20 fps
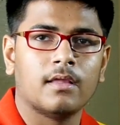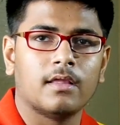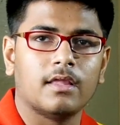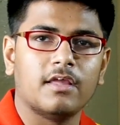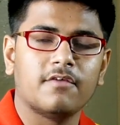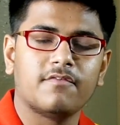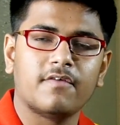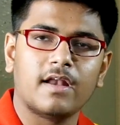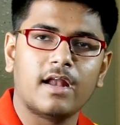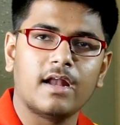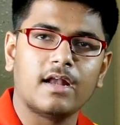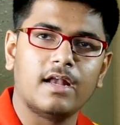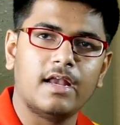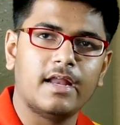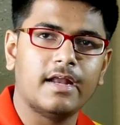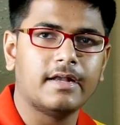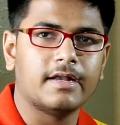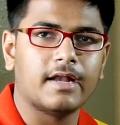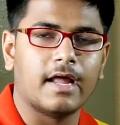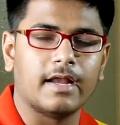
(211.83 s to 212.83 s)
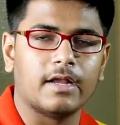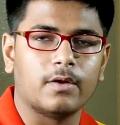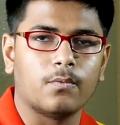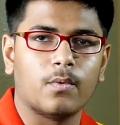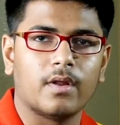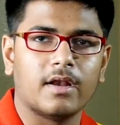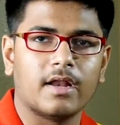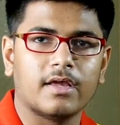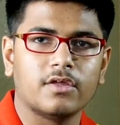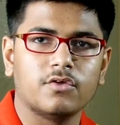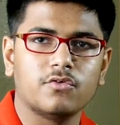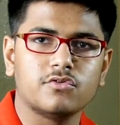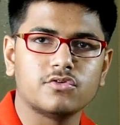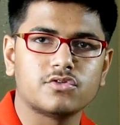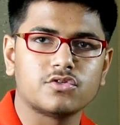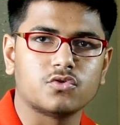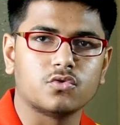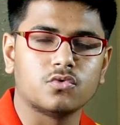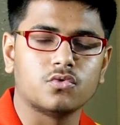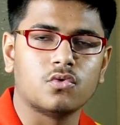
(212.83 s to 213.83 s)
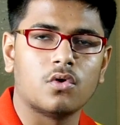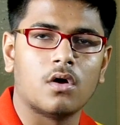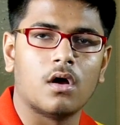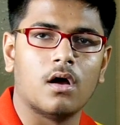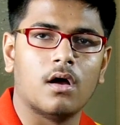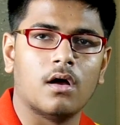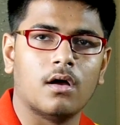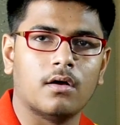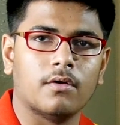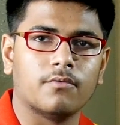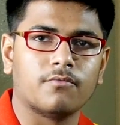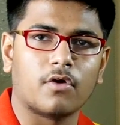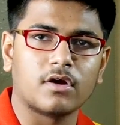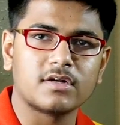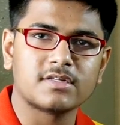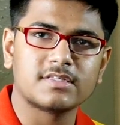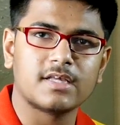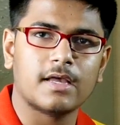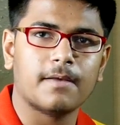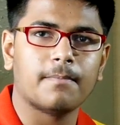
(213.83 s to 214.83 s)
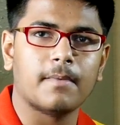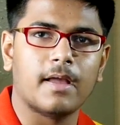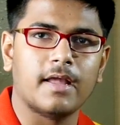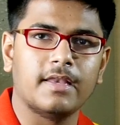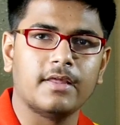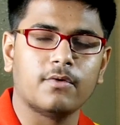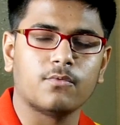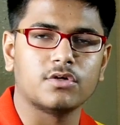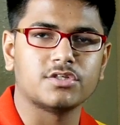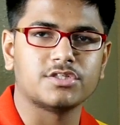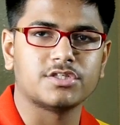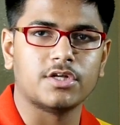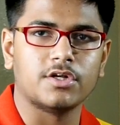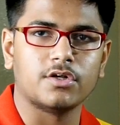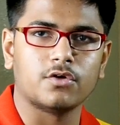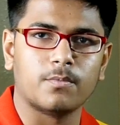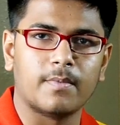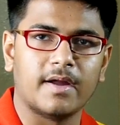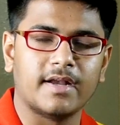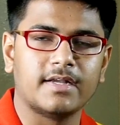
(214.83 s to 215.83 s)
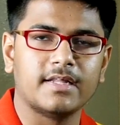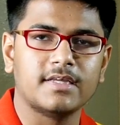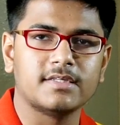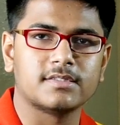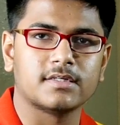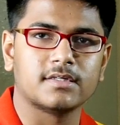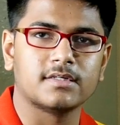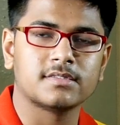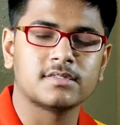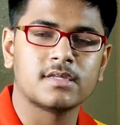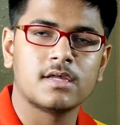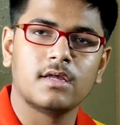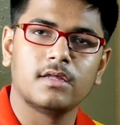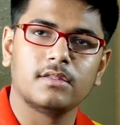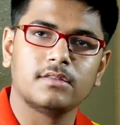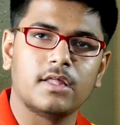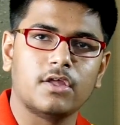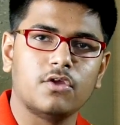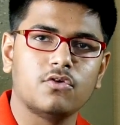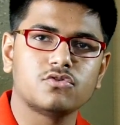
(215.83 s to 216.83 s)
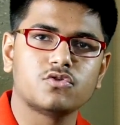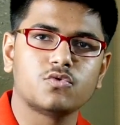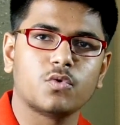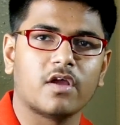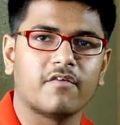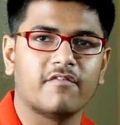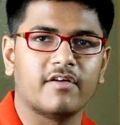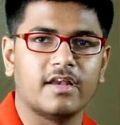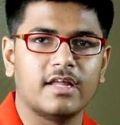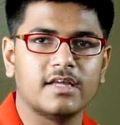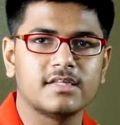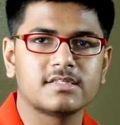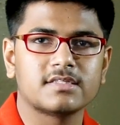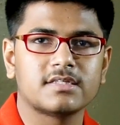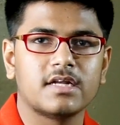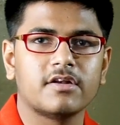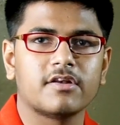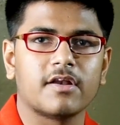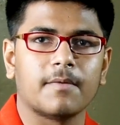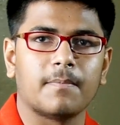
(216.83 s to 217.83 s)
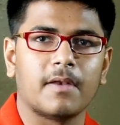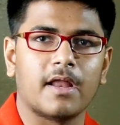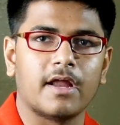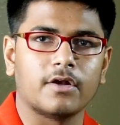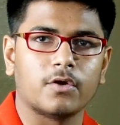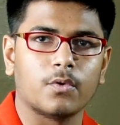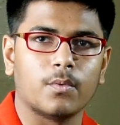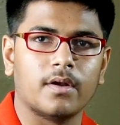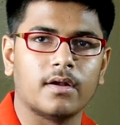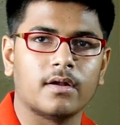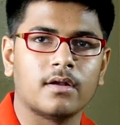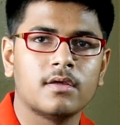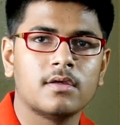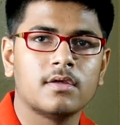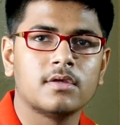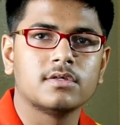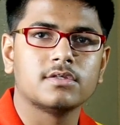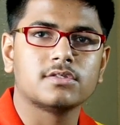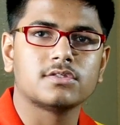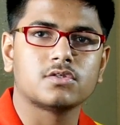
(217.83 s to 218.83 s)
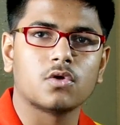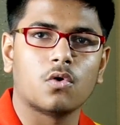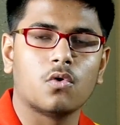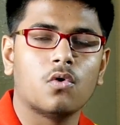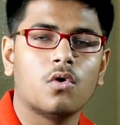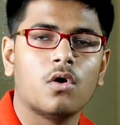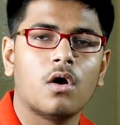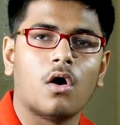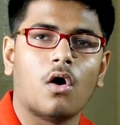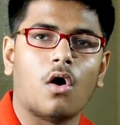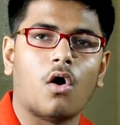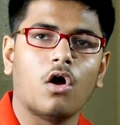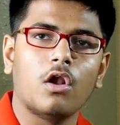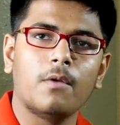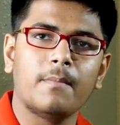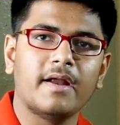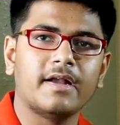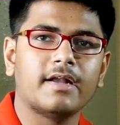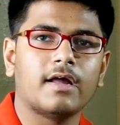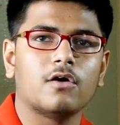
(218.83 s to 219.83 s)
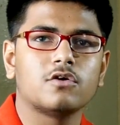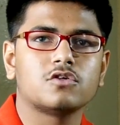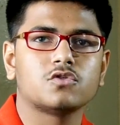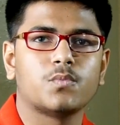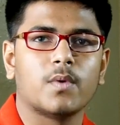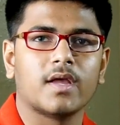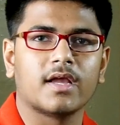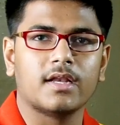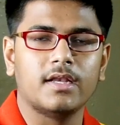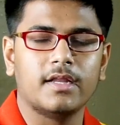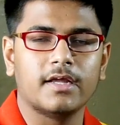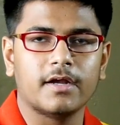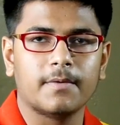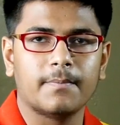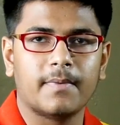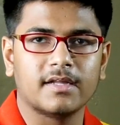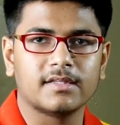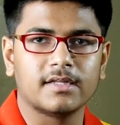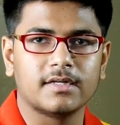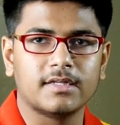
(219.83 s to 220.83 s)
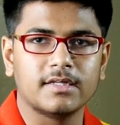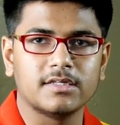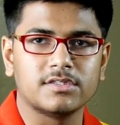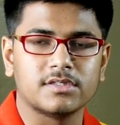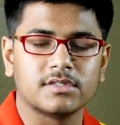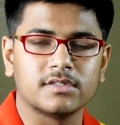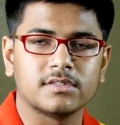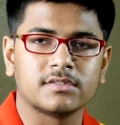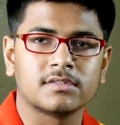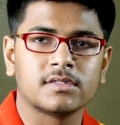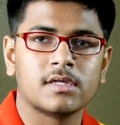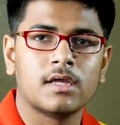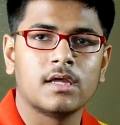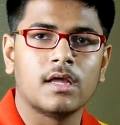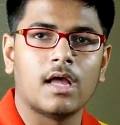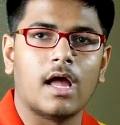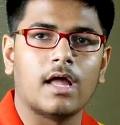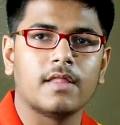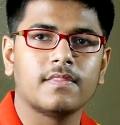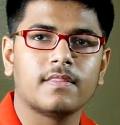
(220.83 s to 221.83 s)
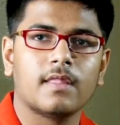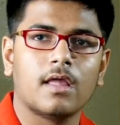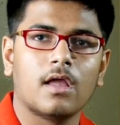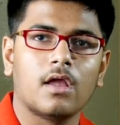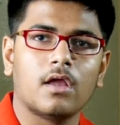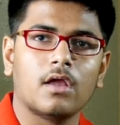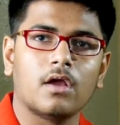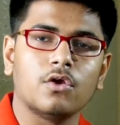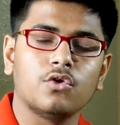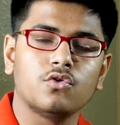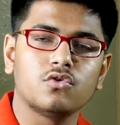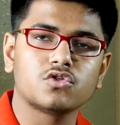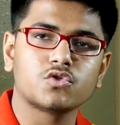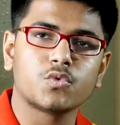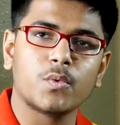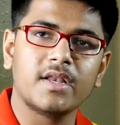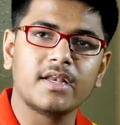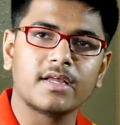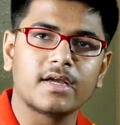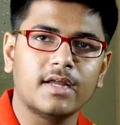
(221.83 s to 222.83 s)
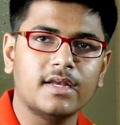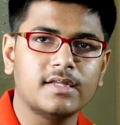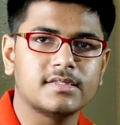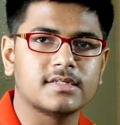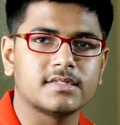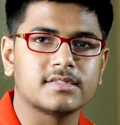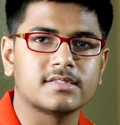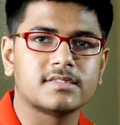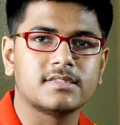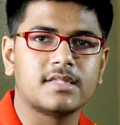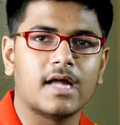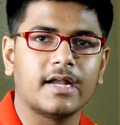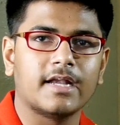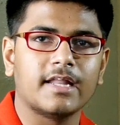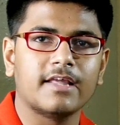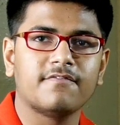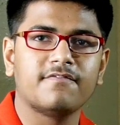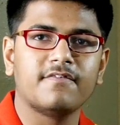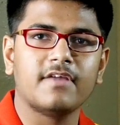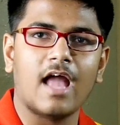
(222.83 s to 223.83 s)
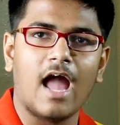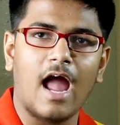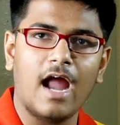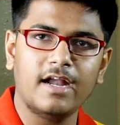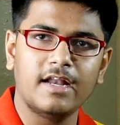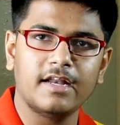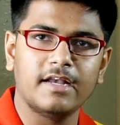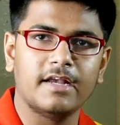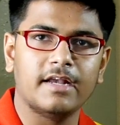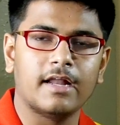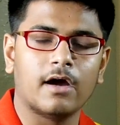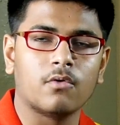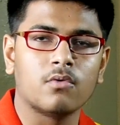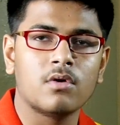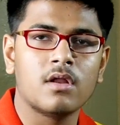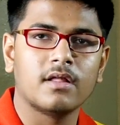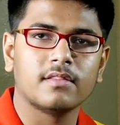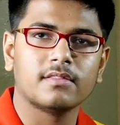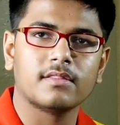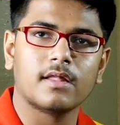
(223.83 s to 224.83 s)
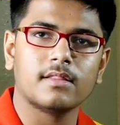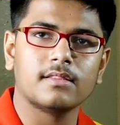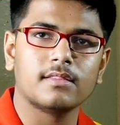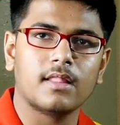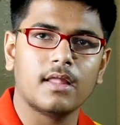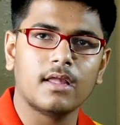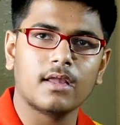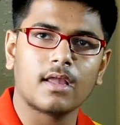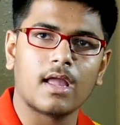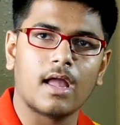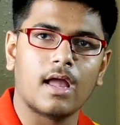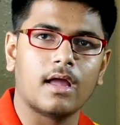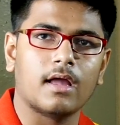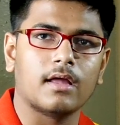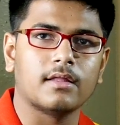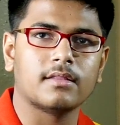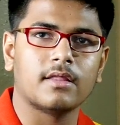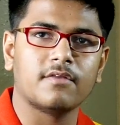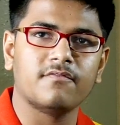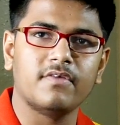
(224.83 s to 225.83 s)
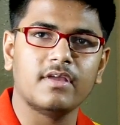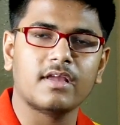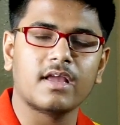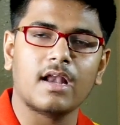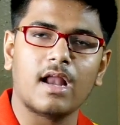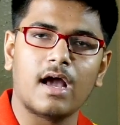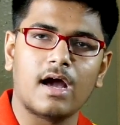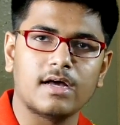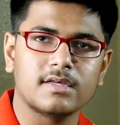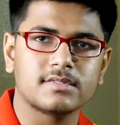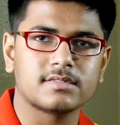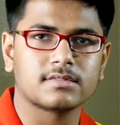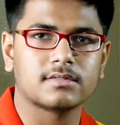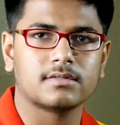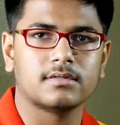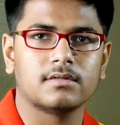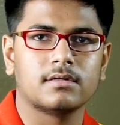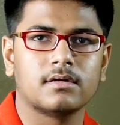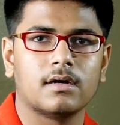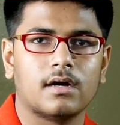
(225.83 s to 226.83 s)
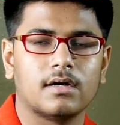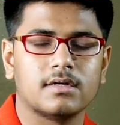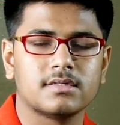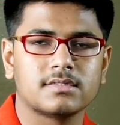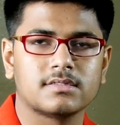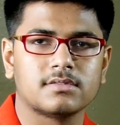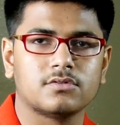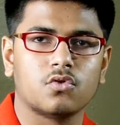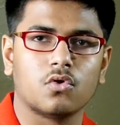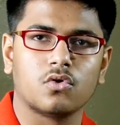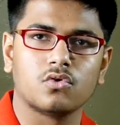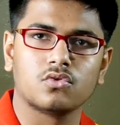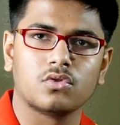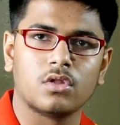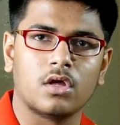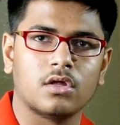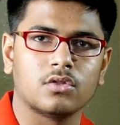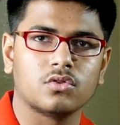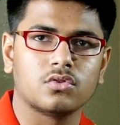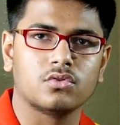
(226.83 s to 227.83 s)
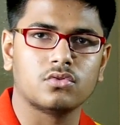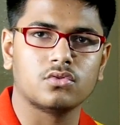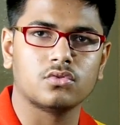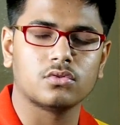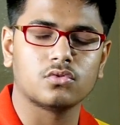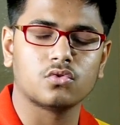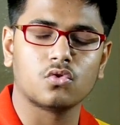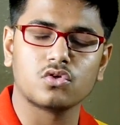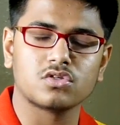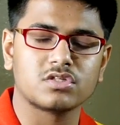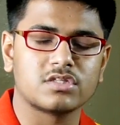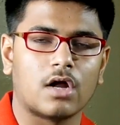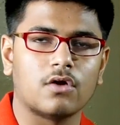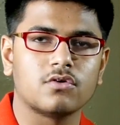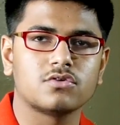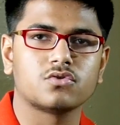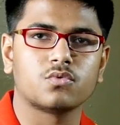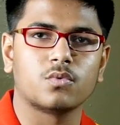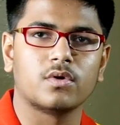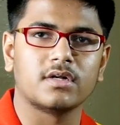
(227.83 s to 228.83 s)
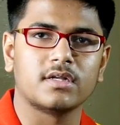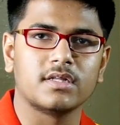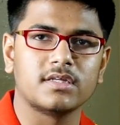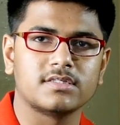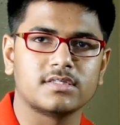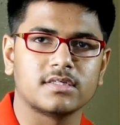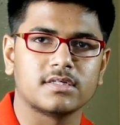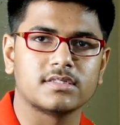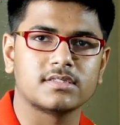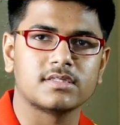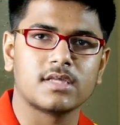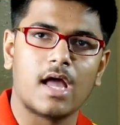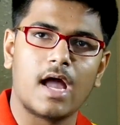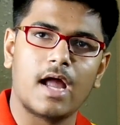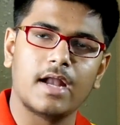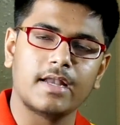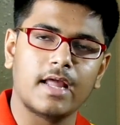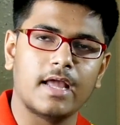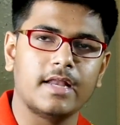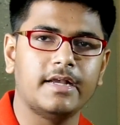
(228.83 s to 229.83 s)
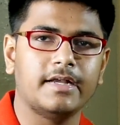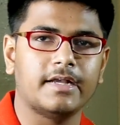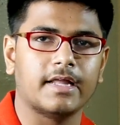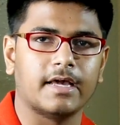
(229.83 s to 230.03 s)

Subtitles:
Even at late night, when I used to WhatsApp any question to my teachers, they used to give an instant reply to it. So all my doubts were cleared by the teachers, and they used to encourage us that if we had any doubt, then we can ask those doubts to our teachers at any